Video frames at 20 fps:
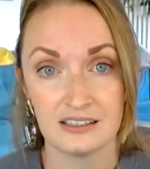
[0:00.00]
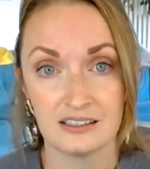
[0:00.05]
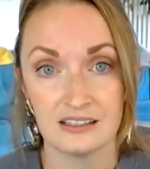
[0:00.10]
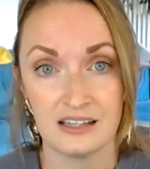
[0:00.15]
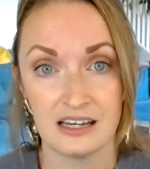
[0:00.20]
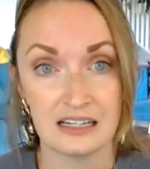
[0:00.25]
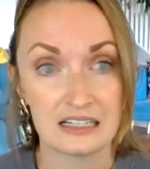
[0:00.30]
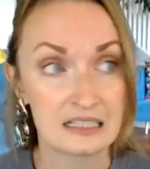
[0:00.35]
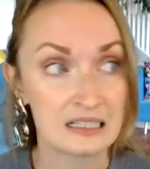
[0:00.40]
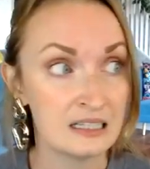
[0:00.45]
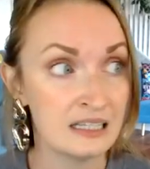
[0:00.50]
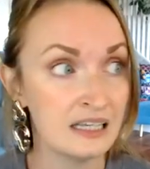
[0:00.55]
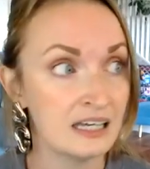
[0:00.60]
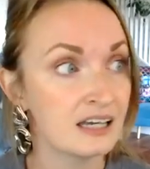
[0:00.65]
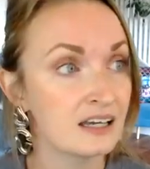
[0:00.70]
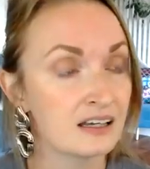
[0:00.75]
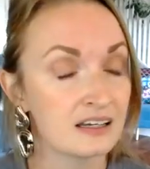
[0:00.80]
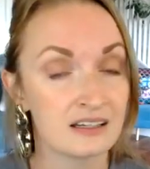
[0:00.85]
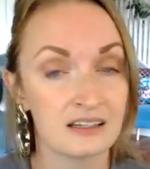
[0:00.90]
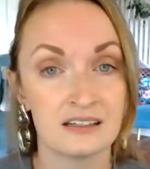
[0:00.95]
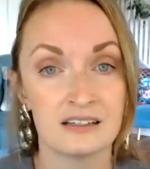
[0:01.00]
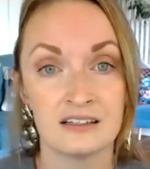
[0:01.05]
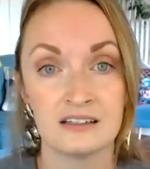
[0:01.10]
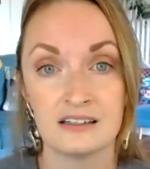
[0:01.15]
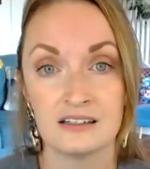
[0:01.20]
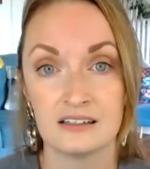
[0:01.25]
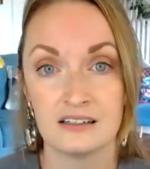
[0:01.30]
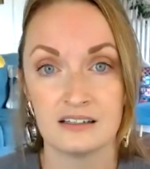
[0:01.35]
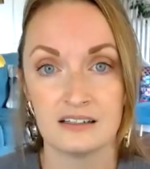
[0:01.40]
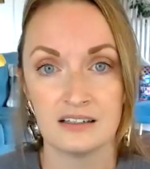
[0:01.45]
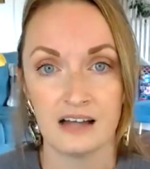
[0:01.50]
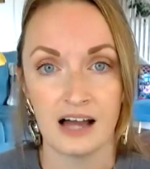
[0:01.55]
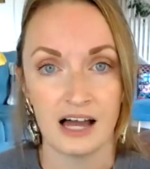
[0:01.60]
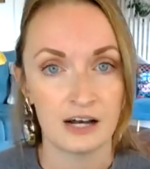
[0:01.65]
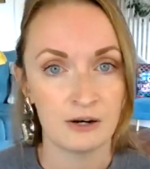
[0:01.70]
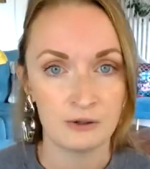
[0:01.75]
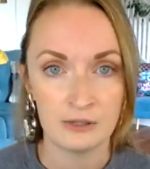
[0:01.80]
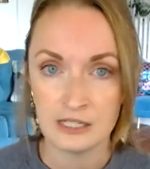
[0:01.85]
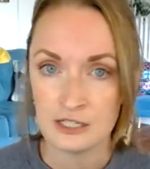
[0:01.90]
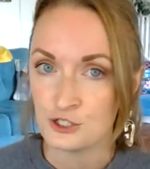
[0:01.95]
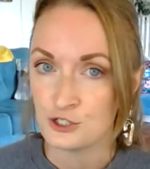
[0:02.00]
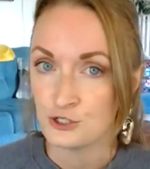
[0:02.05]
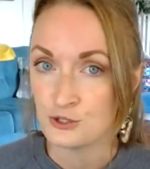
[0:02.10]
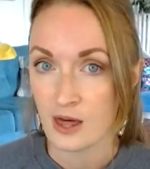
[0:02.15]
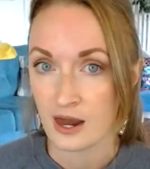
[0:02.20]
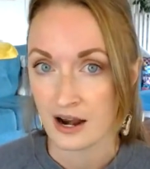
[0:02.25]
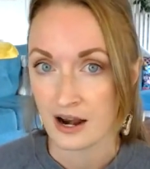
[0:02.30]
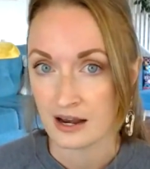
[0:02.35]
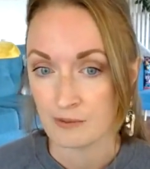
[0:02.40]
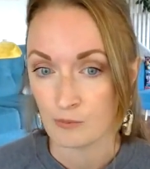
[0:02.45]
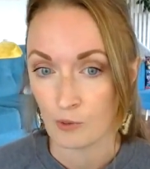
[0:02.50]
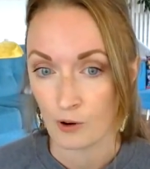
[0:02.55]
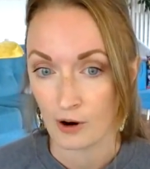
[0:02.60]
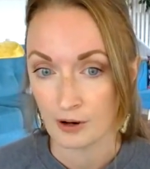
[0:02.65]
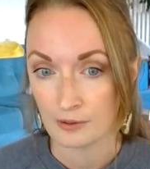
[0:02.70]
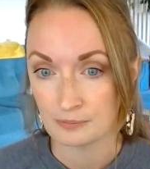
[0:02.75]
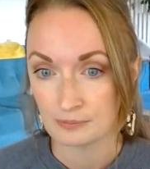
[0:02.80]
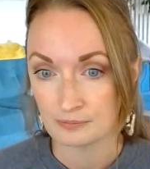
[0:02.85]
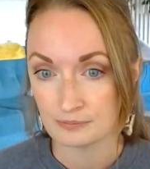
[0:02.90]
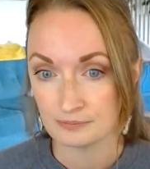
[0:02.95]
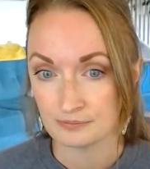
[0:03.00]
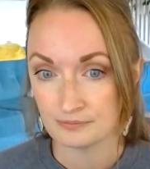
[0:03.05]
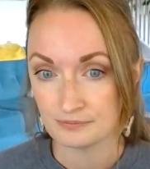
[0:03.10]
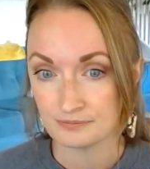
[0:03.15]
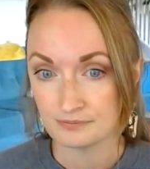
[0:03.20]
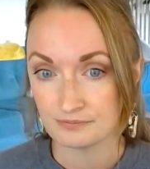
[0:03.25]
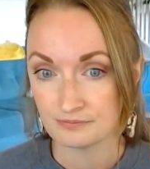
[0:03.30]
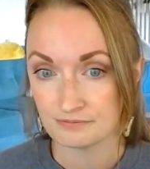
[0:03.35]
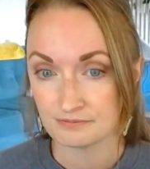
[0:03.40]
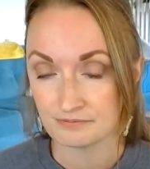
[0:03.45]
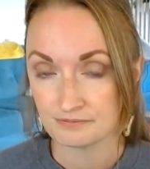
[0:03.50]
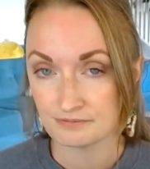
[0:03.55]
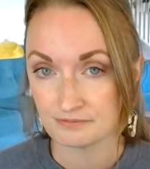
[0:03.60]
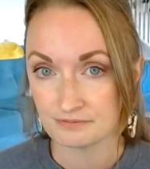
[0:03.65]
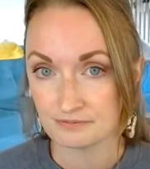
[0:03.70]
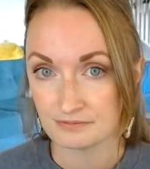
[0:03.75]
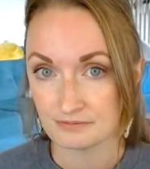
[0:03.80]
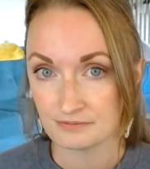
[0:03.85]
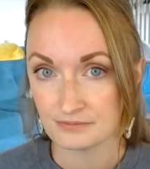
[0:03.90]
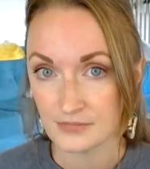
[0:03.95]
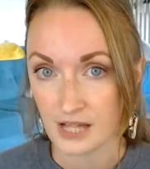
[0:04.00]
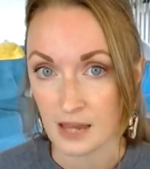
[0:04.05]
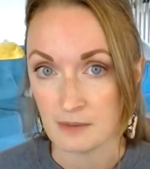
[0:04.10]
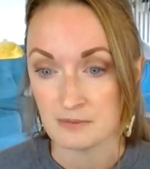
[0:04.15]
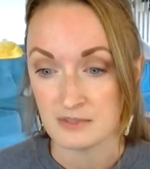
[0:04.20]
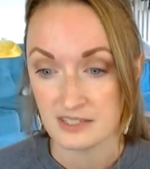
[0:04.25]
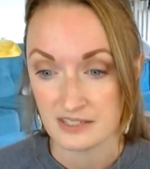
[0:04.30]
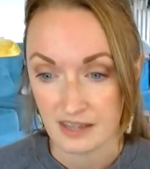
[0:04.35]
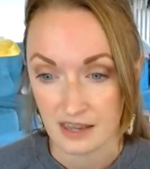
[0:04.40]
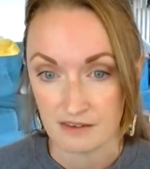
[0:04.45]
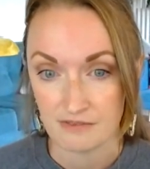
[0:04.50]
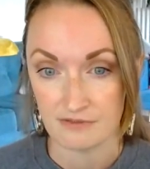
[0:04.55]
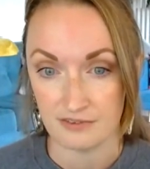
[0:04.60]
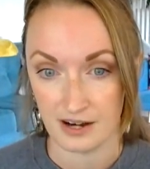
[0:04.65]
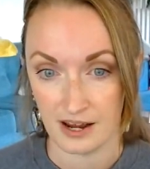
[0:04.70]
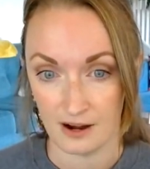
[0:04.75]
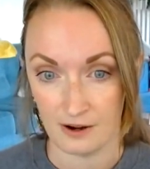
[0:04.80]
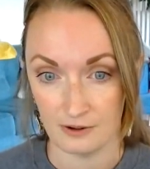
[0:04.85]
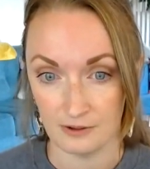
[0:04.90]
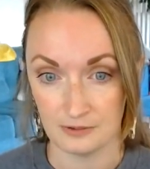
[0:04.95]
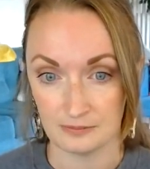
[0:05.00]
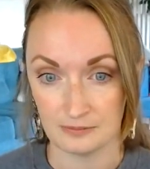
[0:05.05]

and cling. I don't need to do that anymore. I'm safe now.